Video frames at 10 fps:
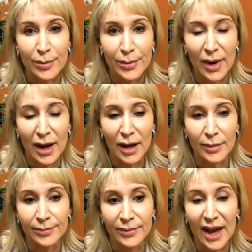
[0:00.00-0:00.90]

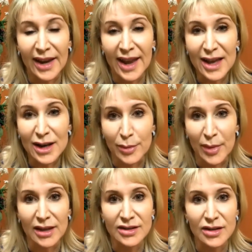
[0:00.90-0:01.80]

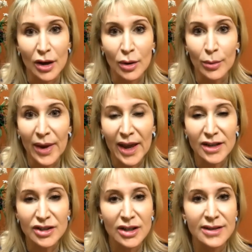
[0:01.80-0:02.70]
anatomy. So
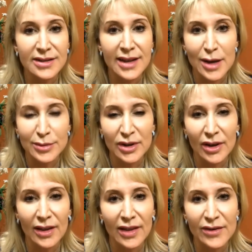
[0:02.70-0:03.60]
patients
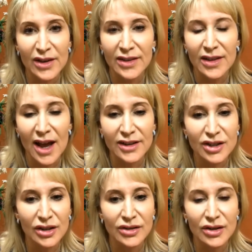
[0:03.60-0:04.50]
absolutely love it. The eye
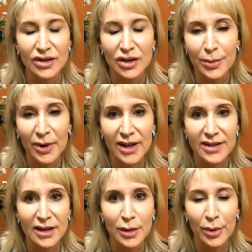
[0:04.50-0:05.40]
shields are super
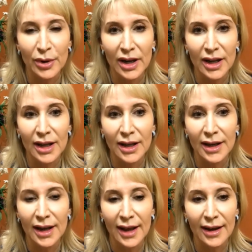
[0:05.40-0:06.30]
easy to put
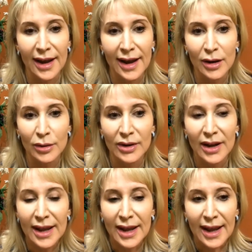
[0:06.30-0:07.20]
in and out,
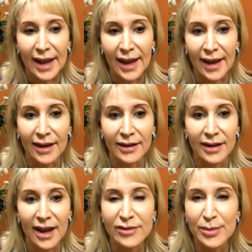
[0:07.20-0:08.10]

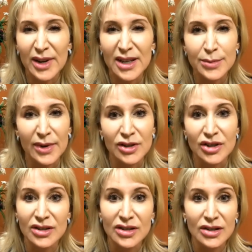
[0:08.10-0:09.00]
and everybody's been
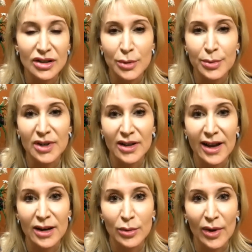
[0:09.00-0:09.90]
just super
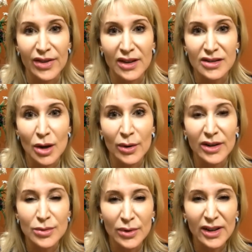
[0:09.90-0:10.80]
delighted with it. So
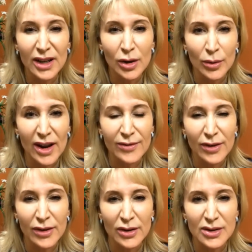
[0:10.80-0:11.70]
it's really great
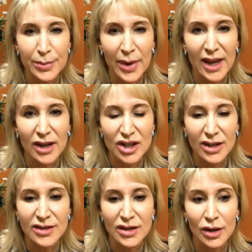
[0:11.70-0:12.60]
for those
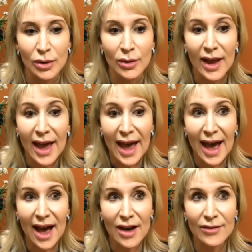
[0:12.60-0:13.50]
patients who
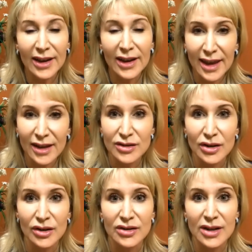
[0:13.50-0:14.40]
have
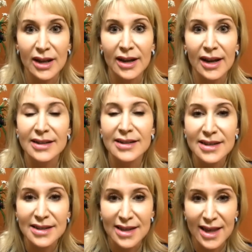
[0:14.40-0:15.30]
cancers in
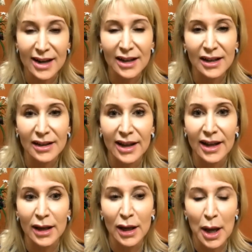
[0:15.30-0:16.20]
aesthetically